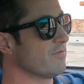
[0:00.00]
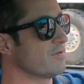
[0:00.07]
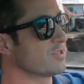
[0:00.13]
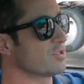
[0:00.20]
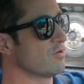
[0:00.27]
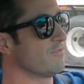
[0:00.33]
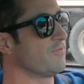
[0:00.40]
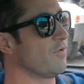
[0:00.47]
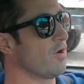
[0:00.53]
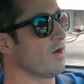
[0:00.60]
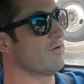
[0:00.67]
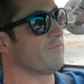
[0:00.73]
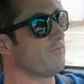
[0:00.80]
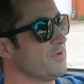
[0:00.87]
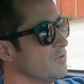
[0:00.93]
So
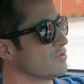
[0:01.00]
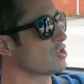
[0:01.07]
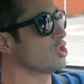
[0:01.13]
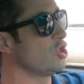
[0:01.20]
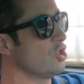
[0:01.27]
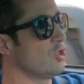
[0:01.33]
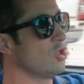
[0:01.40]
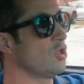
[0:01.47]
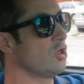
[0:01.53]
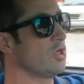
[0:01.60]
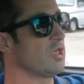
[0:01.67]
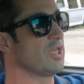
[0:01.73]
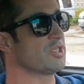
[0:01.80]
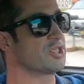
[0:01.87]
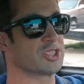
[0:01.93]
far it feels
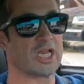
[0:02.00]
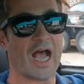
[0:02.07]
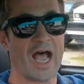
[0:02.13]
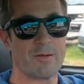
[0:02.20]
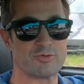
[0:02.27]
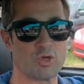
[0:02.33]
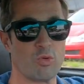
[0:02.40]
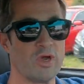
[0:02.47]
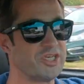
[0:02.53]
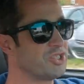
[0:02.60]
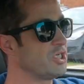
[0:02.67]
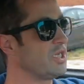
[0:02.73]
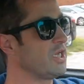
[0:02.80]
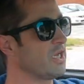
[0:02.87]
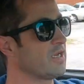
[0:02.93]
good. It stopped
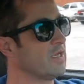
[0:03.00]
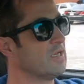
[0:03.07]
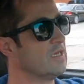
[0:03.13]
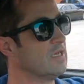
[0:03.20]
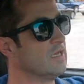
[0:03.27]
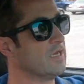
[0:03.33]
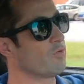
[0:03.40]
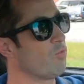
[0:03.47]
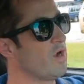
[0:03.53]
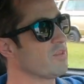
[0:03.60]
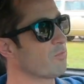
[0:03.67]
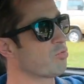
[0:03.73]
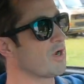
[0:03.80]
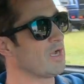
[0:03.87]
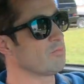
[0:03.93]
twitching. The way
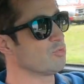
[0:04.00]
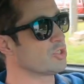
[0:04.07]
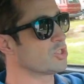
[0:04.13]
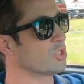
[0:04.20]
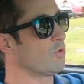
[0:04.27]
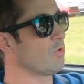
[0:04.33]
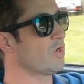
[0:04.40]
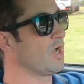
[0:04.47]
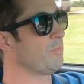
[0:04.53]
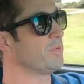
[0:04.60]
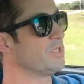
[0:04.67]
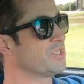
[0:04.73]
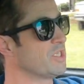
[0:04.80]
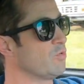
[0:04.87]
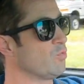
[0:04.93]
the problem was showing up
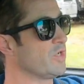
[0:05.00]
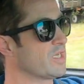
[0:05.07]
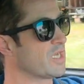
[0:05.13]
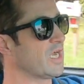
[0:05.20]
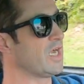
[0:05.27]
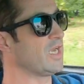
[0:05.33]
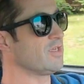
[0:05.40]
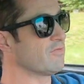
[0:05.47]
is it would kind